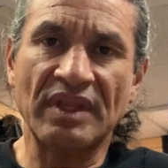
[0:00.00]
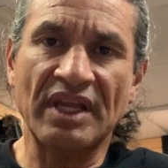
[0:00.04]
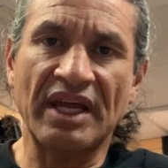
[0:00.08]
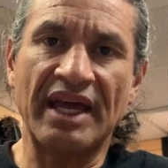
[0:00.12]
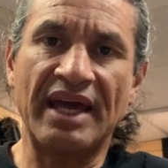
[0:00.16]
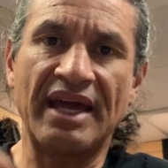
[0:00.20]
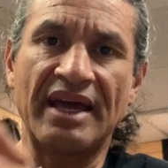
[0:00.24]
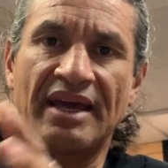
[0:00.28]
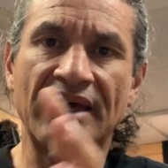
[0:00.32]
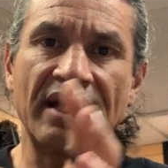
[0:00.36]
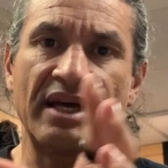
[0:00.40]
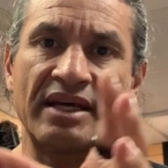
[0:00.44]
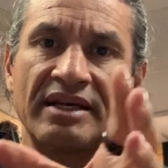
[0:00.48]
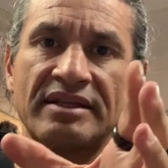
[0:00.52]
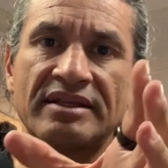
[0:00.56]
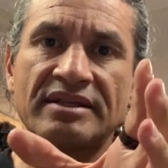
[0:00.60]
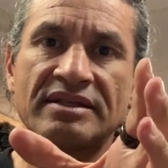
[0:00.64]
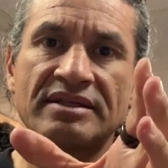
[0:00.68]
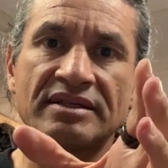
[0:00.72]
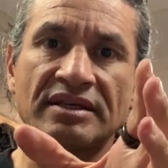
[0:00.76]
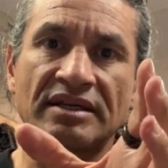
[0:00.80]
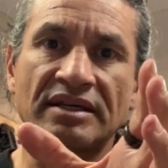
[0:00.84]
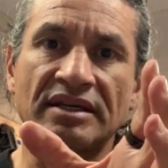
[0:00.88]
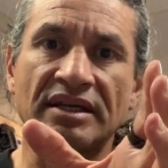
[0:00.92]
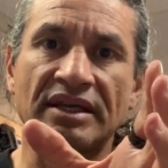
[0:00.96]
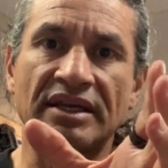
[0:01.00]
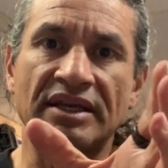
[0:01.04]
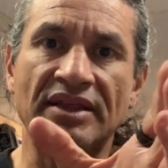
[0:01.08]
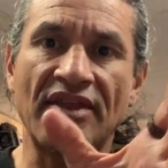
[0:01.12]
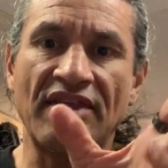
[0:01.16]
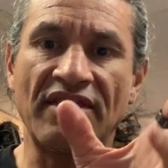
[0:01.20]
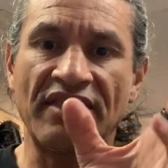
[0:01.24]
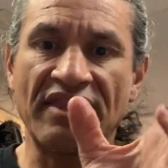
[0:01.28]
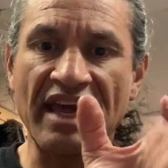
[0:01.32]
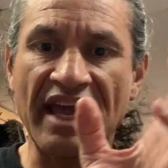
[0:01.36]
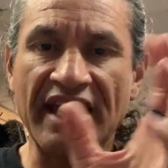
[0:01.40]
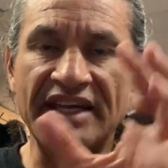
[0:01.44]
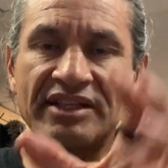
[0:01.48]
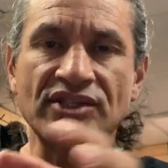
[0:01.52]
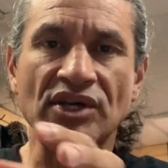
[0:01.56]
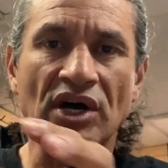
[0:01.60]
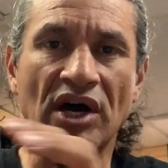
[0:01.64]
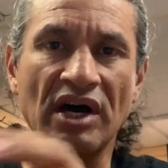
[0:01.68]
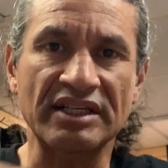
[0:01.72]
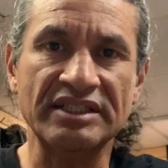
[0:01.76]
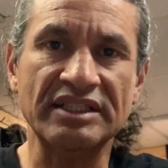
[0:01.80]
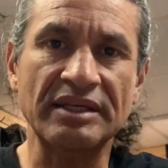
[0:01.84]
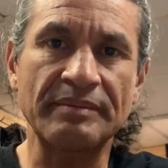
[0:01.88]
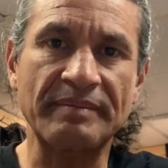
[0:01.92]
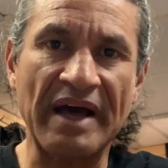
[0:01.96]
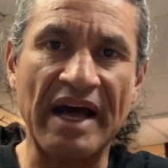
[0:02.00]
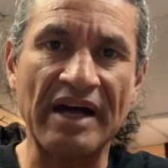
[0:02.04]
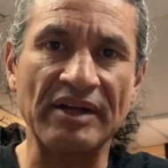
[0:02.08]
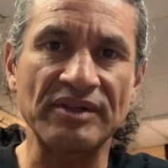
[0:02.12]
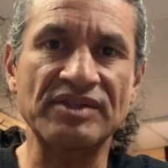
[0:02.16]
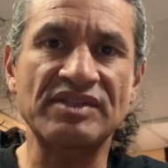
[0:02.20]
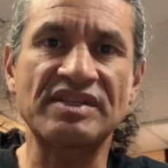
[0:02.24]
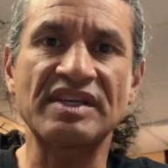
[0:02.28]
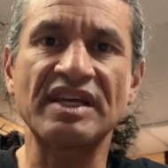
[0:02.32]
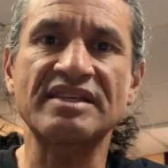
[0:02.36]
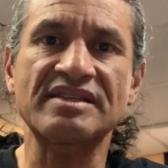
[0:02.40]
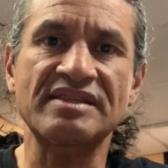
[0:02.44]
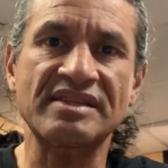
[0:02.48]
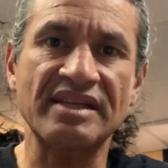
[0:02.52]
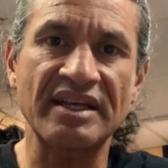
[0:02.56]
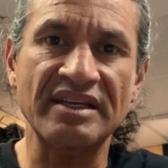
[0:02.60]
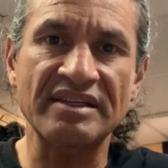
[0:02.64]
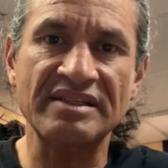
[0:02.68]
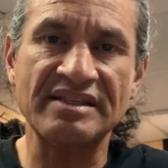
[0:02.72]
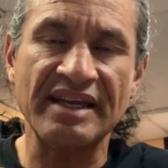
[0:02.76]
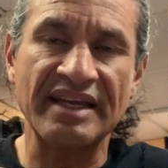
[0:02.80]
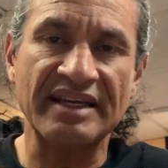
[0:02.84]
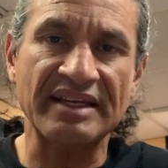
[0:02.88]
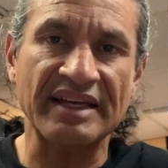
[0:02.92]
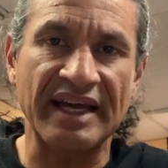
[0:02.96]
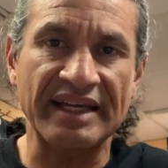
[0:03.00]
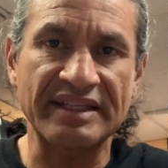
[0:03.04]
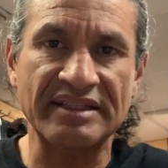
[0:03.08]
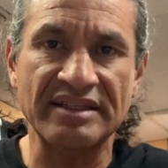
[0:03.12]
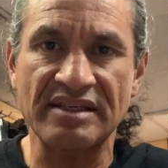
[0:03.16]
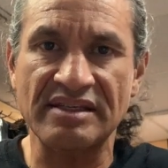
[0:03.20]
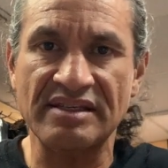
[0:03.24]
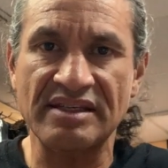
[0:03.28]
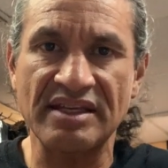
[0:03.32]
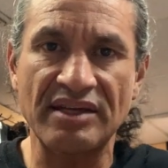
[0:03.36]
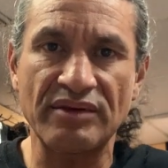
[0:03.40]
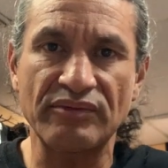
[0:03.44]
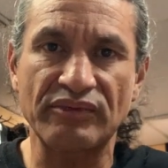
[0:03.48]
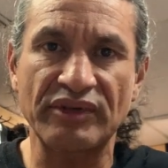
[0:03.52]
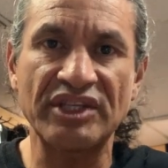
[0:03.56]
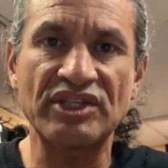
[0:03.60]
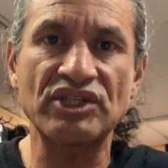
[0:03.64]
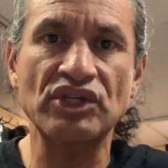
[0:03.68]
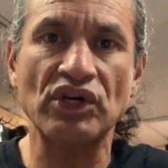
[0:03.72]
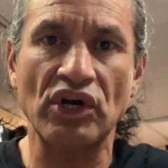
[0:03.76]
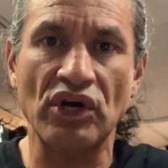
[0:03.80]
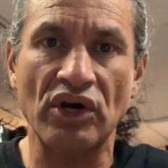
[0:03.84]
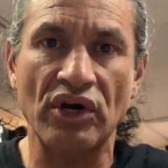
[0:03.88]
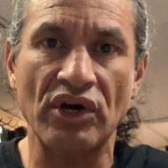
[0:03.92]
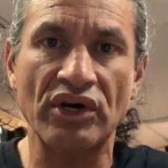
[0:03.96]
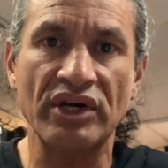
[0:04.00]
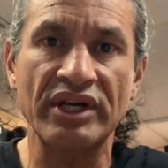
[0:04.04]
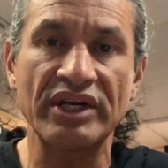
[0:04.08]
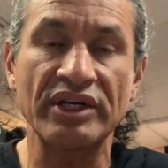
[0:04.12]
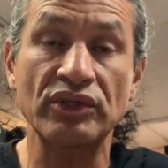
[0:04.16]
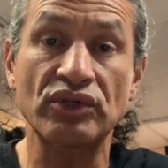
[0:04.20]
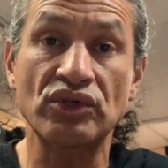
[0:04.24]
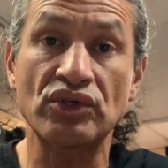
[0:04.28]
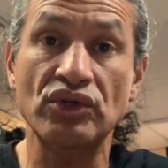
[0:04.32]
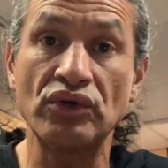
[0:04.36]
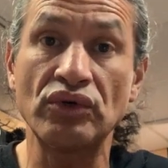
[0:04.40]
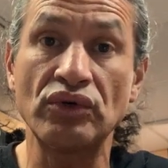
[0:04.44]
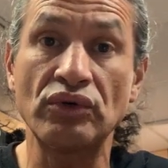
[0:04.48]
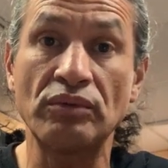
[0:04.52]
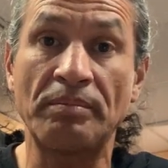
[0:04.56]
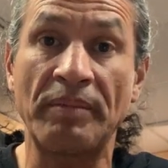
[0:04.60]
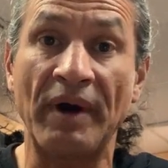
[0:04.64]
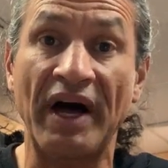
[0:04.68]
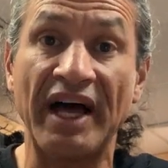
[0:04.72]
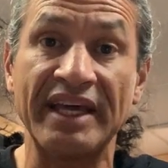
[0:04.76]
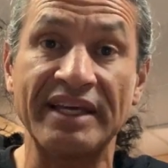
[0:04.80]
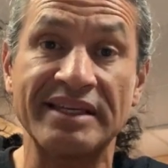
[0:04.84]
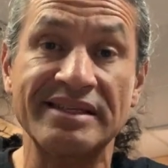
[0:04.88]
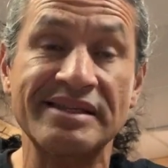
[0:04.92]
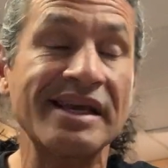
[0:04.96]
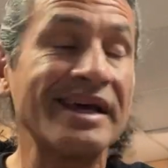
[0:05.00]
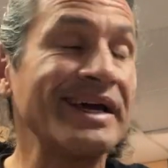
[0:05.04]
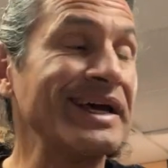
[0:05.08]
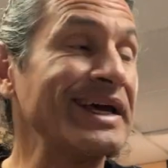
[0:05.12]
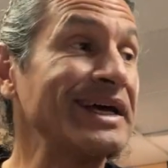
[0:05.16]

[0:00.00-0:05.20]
And they talked about six things they'd like to see return to bikes.